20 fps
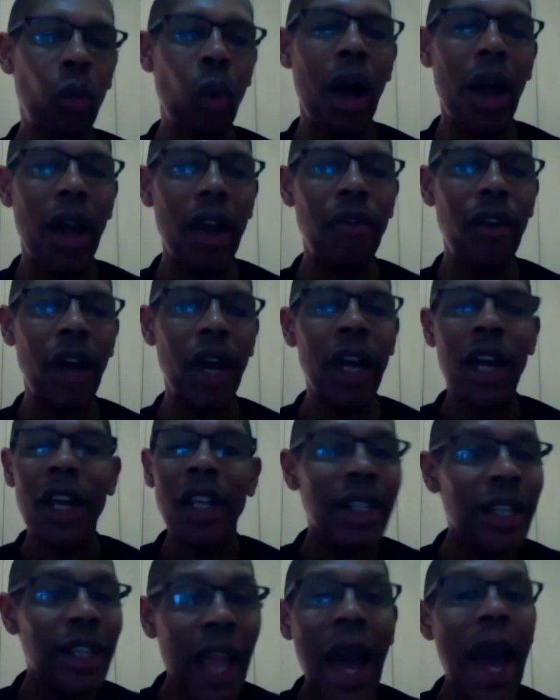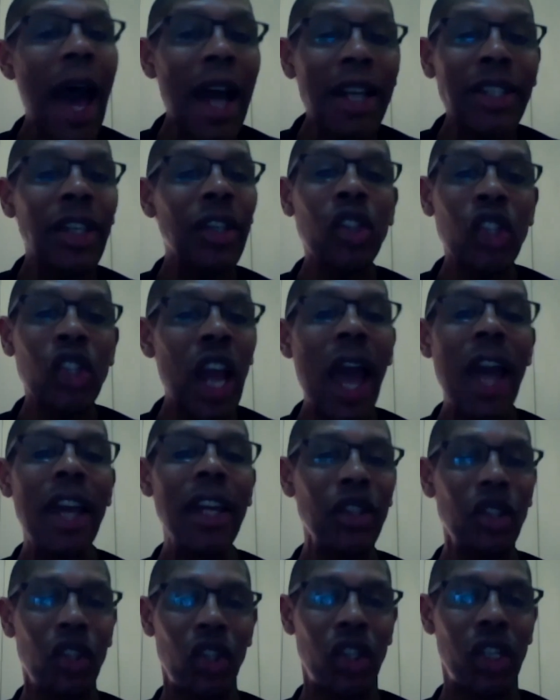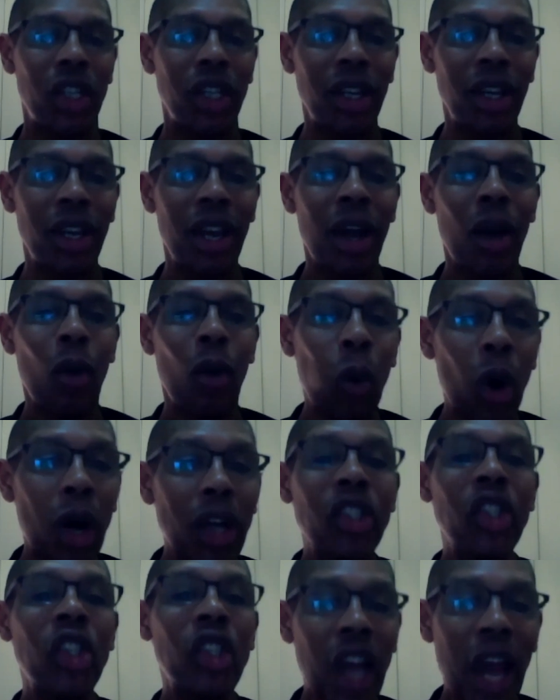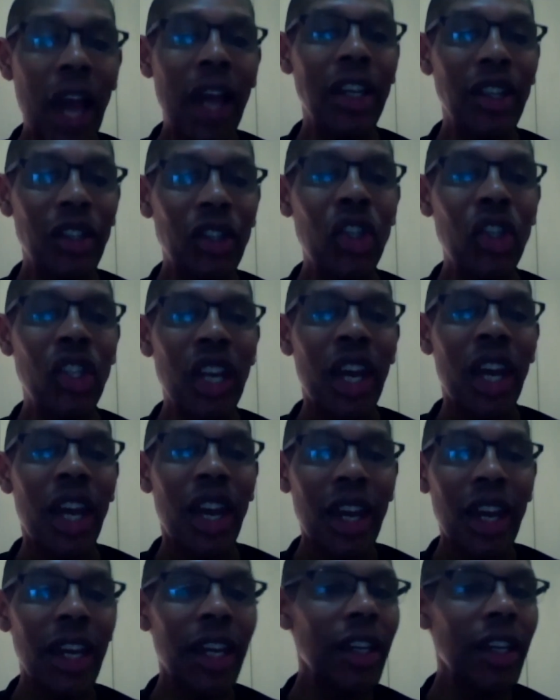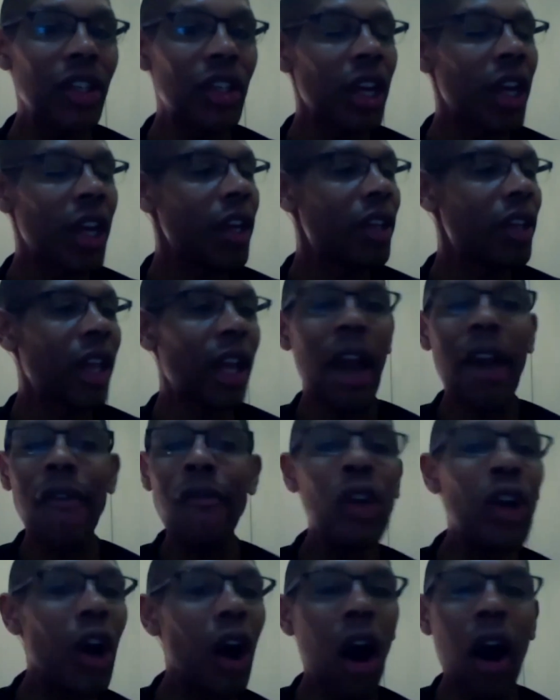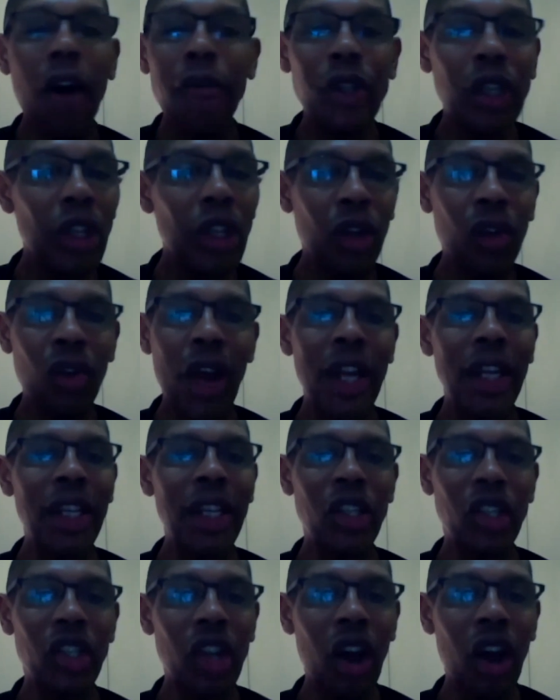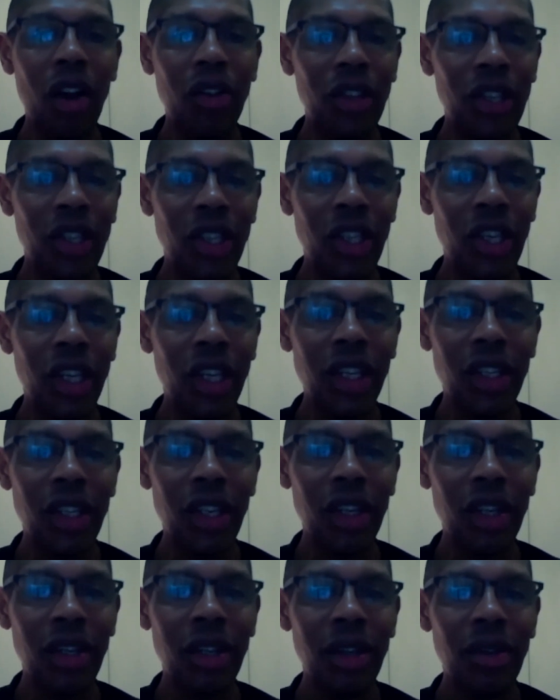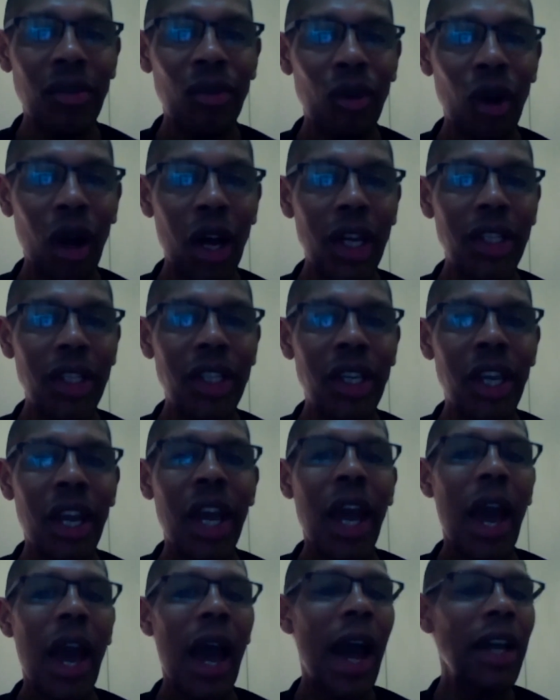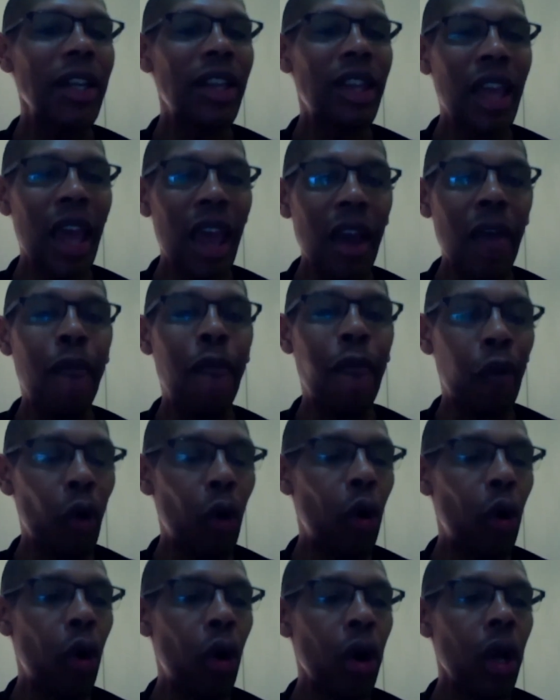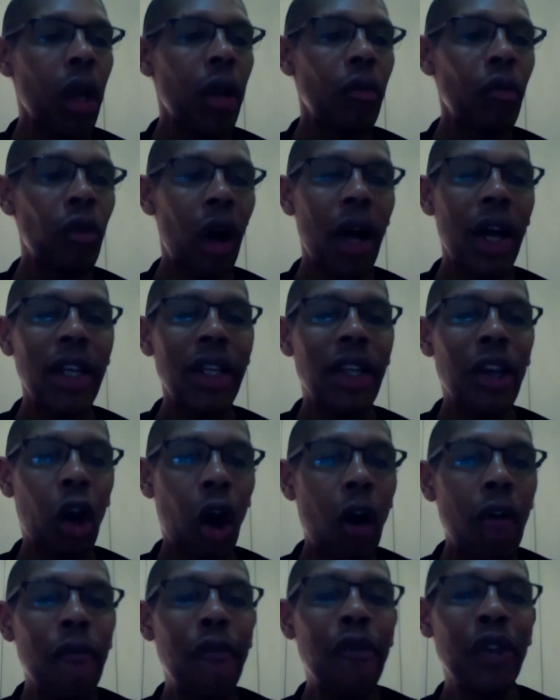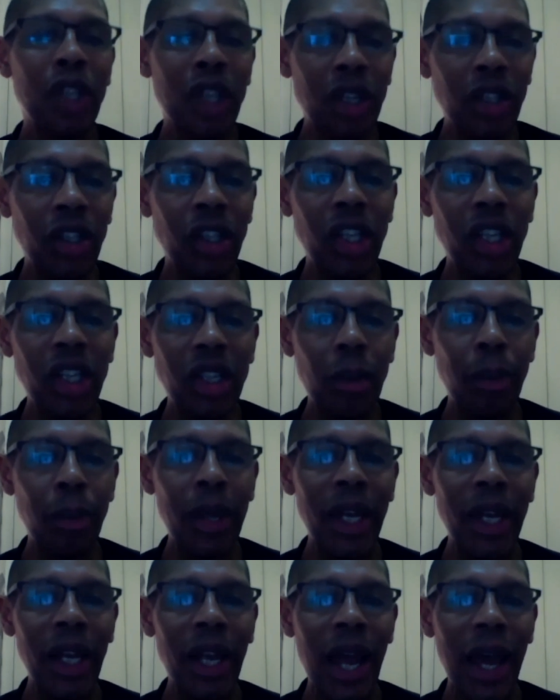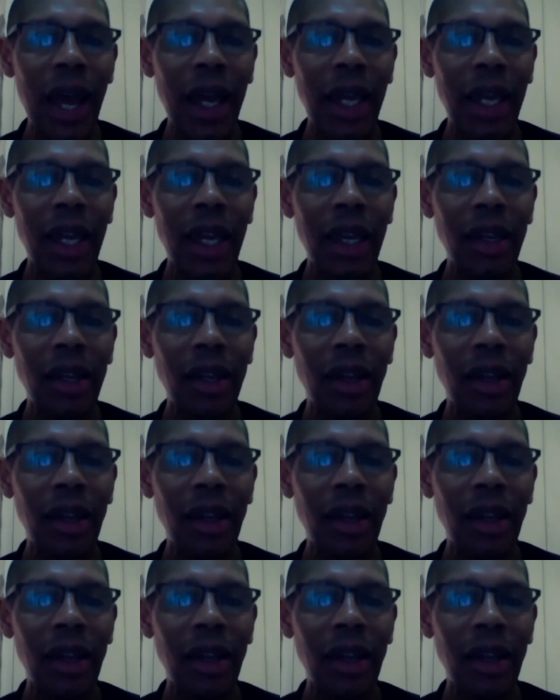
and whatever. That hasn't changed. What's changed is they haven't got off to the greatest start this season, right? And therefore, right, confidence is a bit lacking,